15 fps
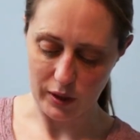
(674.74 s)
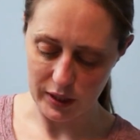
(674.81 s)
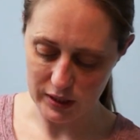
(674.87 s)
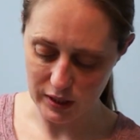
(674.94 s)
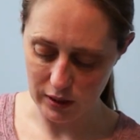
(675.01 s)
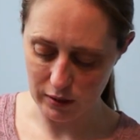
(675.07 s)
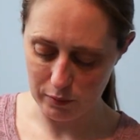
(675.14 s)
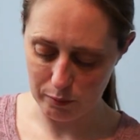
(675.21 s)
I
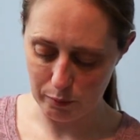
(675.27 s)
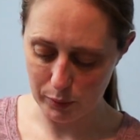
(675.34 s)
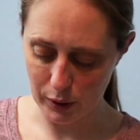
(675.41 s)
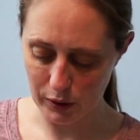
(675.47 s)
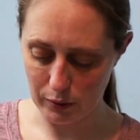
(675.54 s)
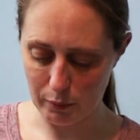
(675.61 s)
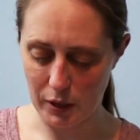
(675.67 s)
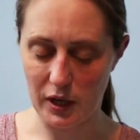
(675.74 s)
did
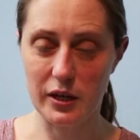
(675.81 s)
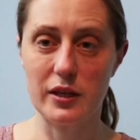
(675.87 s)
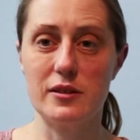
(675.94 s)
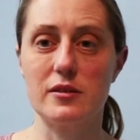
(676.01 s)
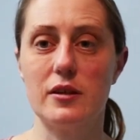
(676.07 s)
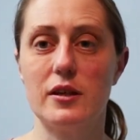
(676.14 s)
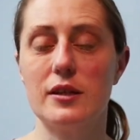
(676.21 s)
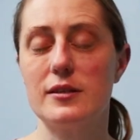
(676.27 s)
put the
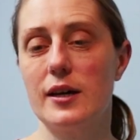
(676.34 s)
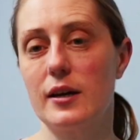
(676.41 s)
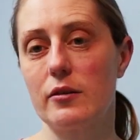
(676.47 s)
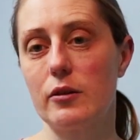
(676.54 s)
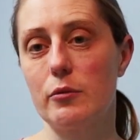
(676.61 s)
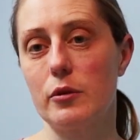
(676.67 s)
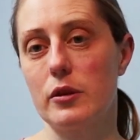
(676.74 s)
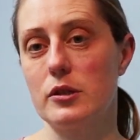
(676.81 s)
pockets on
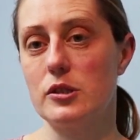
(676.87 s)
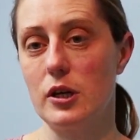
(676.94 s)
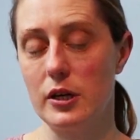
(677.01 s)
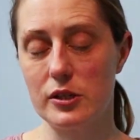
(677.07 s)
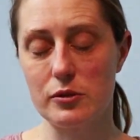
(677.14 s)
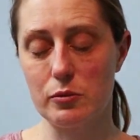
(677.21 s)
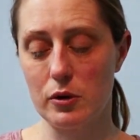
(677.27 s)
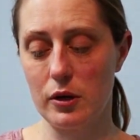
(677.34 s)
exactly where the
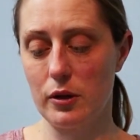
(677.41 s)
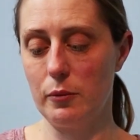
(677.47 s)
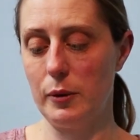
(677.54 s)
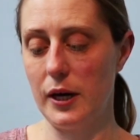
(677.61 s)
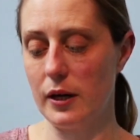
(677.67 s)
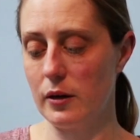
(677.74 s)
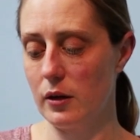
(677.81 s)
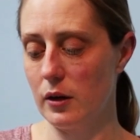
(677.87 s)
dots were on the
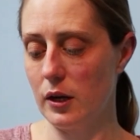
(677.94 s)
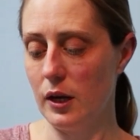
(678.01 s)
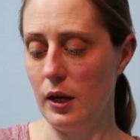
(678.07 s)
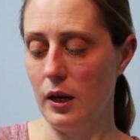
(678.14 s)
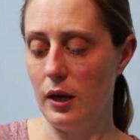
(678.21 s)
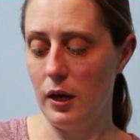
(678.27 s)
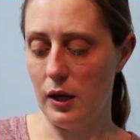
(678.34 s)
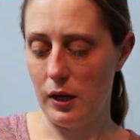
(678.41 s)
pattern,
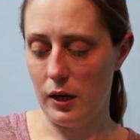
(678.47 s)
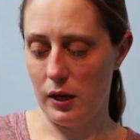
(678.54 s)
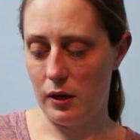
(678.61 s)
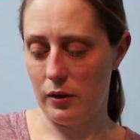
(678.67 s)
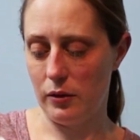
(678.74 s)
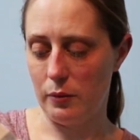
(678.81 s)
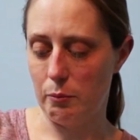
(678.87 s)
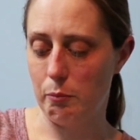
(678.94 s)

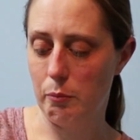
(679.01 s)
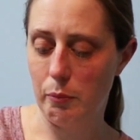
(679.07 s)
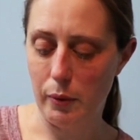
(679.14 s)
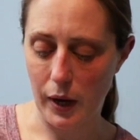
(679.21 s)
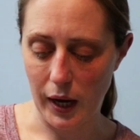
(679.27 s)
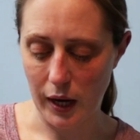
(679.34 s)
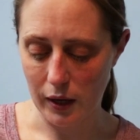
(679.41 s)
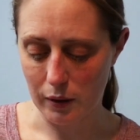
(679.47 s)
and the
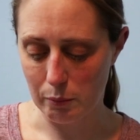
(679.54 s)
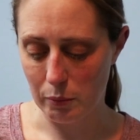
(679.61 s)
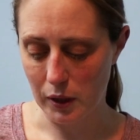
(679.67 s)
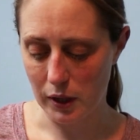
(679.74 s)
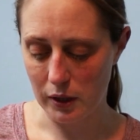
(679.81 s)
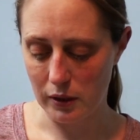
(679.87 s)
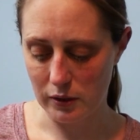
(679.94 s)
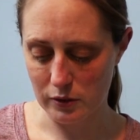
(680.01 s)
back
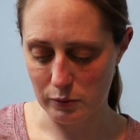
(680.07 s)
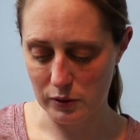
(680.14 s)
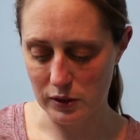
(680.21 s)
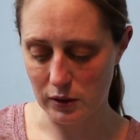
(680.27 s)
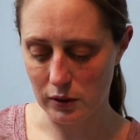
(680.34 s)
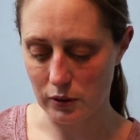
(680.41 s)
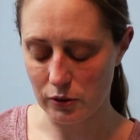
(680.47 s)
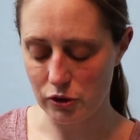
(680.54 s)
bodice was
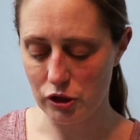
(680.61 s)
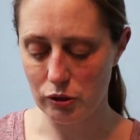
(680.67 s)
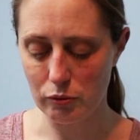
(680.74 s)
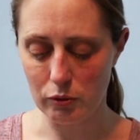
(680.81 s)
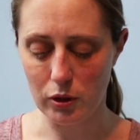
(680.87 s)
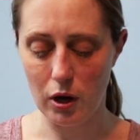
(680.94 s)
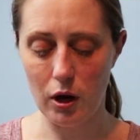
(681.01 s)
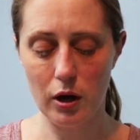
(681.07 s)
a little too
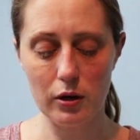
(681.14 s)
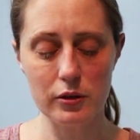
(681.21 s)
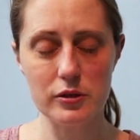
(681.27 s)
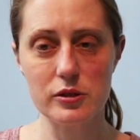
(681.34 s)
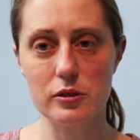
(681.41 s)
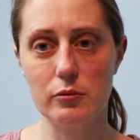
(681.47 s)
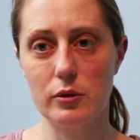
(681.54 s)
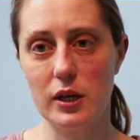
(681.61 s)
long,
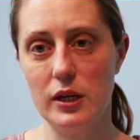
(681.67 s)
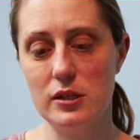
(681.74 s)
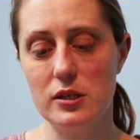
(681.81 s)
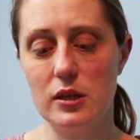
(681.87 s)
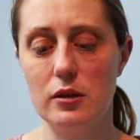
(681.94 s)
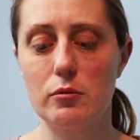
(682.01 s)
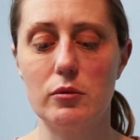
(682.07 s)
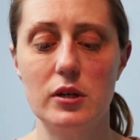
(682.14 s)
so what I
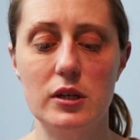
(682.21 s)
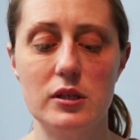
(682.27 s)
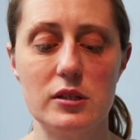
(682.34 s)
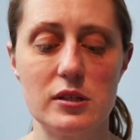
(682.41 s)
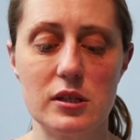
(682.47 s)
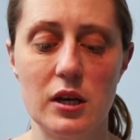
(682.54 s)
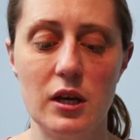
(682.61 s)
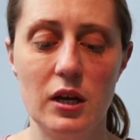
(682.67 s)
did
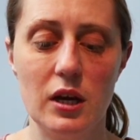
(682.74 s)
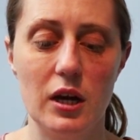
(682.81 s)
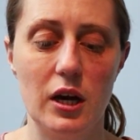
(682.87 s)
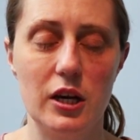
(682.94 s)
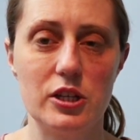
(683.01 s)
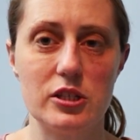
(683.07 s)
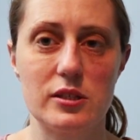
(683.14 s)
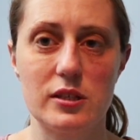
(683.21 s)
was
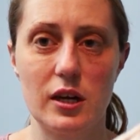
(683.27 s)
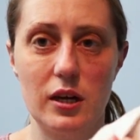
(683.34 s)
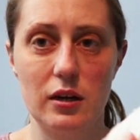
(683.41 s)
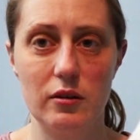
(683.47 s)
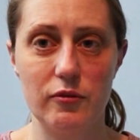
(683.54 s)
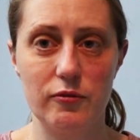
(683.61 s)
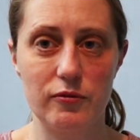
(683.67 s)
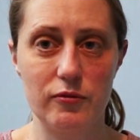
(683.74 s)
I just
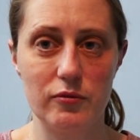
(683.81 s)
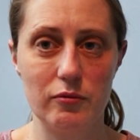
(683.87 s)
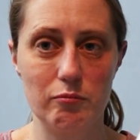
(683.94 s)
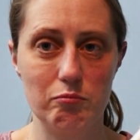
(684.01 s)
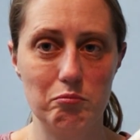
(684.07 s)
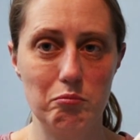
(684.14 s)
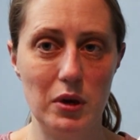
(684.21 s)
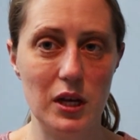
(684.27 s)
kind of
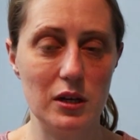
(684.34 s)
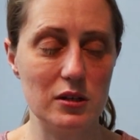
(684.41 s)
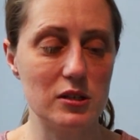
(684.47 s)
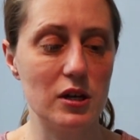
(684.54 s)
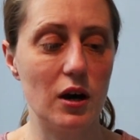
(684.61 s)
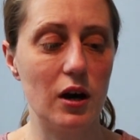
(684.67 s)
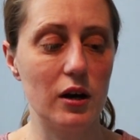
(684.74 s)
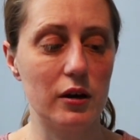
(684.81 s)
made a
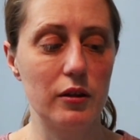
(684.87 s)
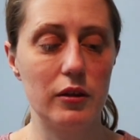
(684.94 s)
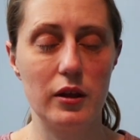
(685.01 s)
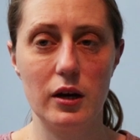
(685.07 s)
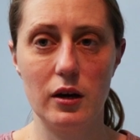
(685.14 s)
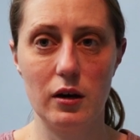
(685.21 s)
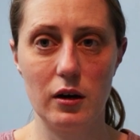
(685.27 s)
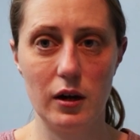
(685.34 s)
tuck
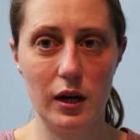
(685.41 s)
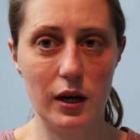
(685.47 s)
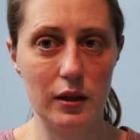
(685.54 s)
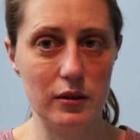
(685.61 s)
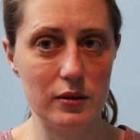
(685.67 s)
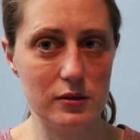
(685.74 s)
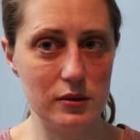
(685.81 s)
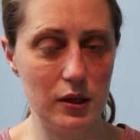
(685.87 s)
there
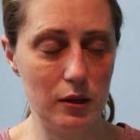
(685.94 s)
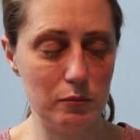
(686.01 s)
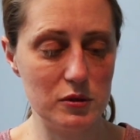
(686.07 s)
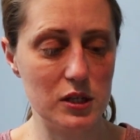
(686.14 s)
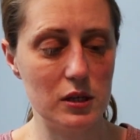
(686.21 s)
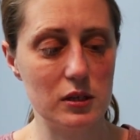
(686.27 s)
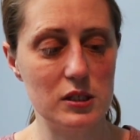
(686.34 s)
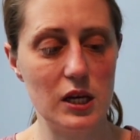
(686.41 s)
at the seam
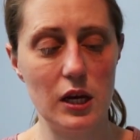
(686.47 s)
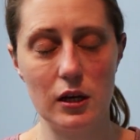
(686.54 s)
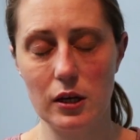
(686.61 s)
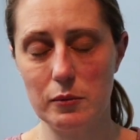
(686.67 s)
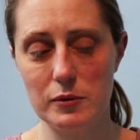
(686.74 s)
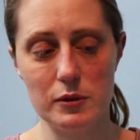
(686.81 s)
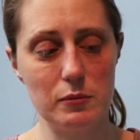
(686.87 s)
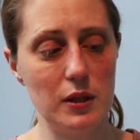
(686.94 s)
to take
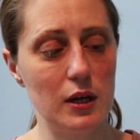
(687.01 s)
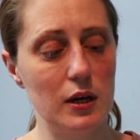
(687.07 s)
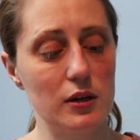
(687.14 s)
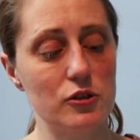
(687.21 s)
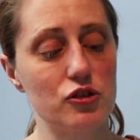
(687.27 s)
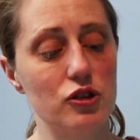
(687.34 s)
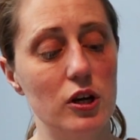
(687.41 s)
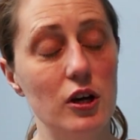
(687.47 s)
up some of that
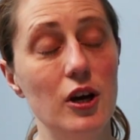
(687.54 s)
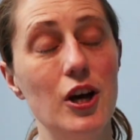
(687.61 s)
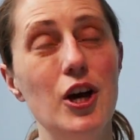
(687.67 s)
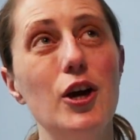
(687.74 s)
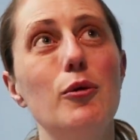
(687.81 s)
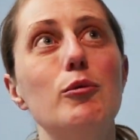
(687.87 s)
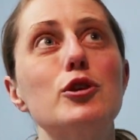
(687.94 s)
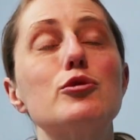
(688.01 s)
extra,
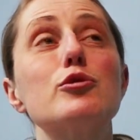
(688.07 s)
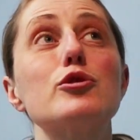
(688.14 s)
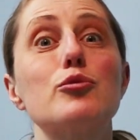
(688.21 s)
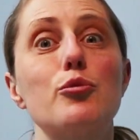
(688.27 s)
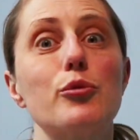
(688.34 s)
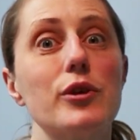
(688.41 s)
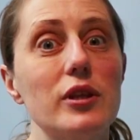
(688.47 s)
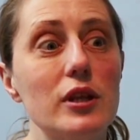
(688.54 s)
which was
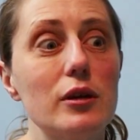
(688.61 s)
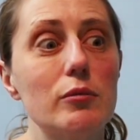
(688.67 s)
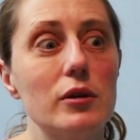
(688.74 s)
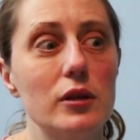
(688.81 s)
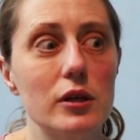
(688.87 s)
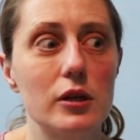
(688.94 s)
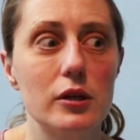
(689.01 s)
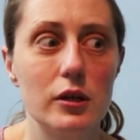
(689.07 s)
really,
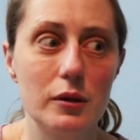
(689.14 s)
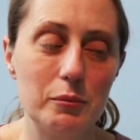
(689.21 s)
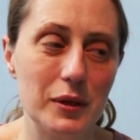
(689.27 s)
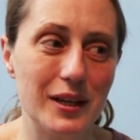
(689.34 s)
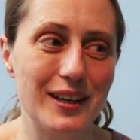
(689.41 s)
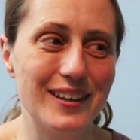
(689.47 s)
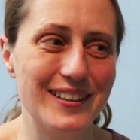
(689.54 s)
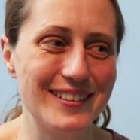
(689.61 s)
really good
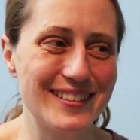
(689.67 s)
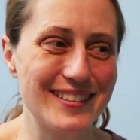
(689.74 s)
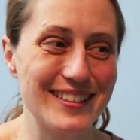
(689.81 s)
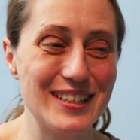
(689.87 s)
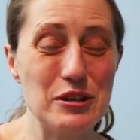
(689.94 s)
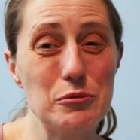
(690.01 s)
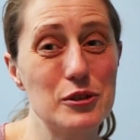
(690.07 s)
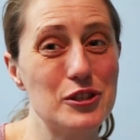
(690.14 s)
because
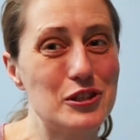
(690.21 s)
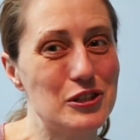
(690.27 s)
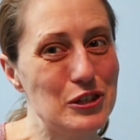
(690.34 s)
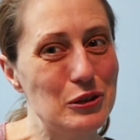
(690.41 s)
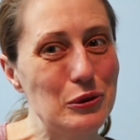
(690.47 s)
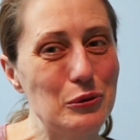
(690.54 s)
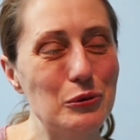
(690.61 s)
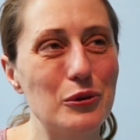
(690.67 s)
it was
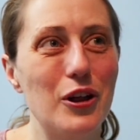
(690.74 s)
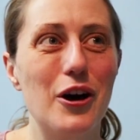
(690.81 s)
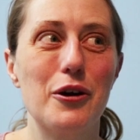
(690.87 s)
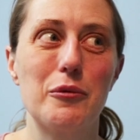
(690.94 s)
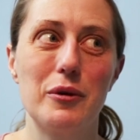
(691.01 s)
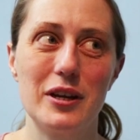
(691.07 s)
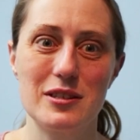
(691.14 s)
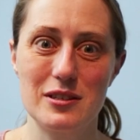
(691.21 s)
too
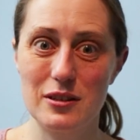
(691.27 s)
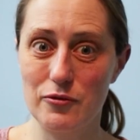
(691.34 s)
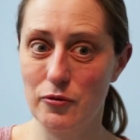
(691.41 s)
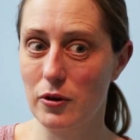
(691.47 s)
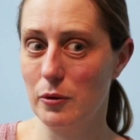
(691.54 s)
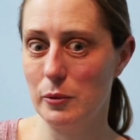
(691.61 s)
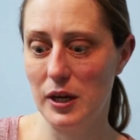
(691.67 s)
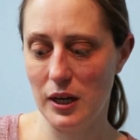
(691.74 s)
long-waisted
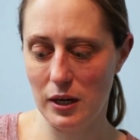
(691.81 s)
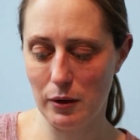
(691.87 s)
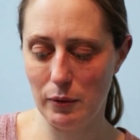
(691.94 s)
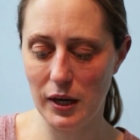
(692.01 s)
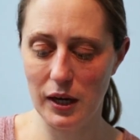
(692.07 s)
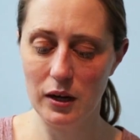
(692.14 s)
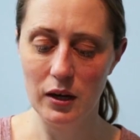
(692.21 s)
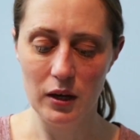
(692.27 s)
for me
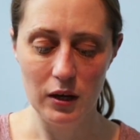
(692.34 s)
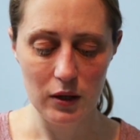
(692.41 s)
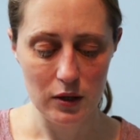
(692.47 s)
anyway.